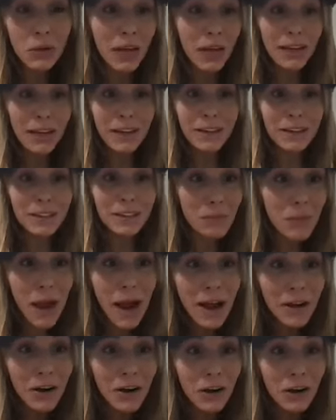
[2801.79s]
Like, it doesn't
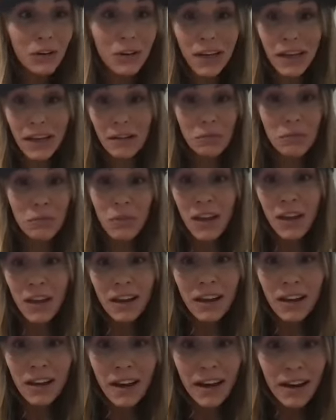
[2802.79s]
matter. Like,
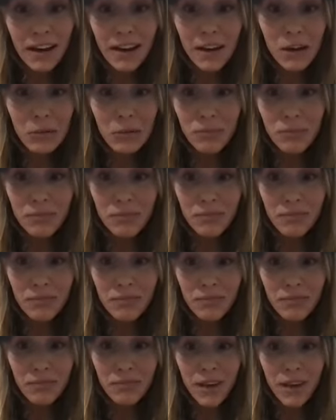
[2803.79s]

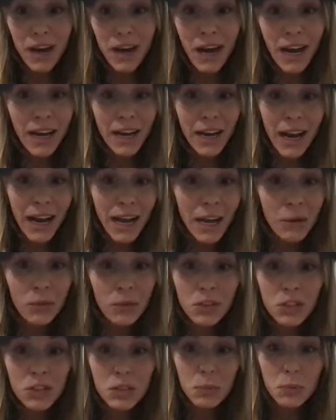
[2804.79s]
I
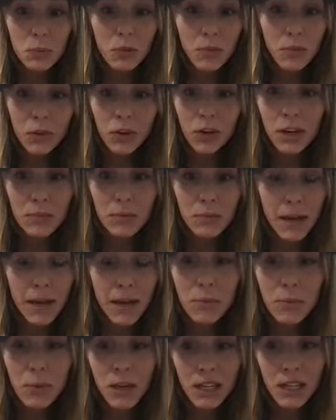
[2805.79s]
would just prefer, in my
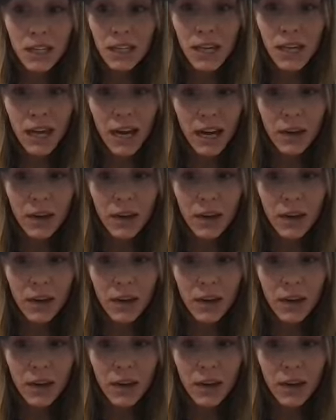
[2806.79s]
opinion,